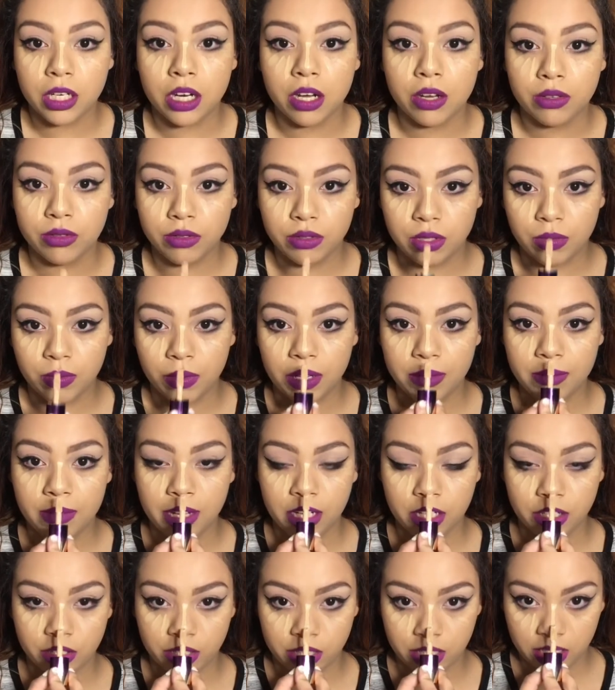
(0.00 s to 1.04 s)
nose. You want to
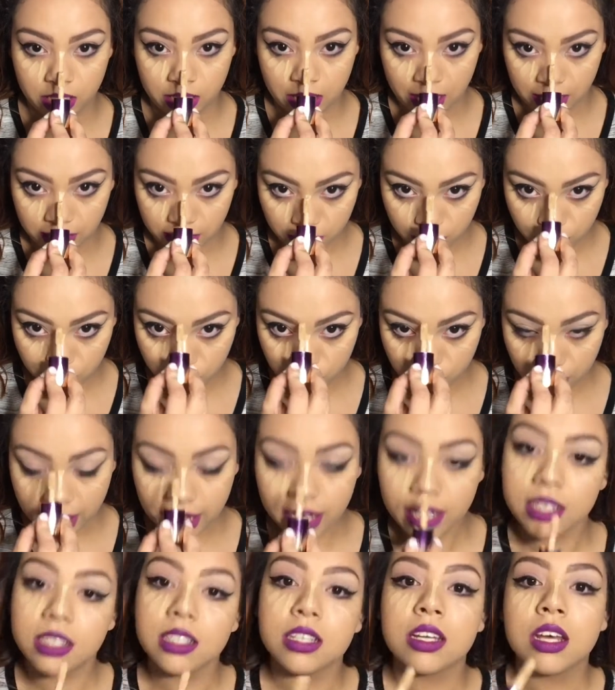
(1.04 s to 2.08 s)
make sure it's nice and straight.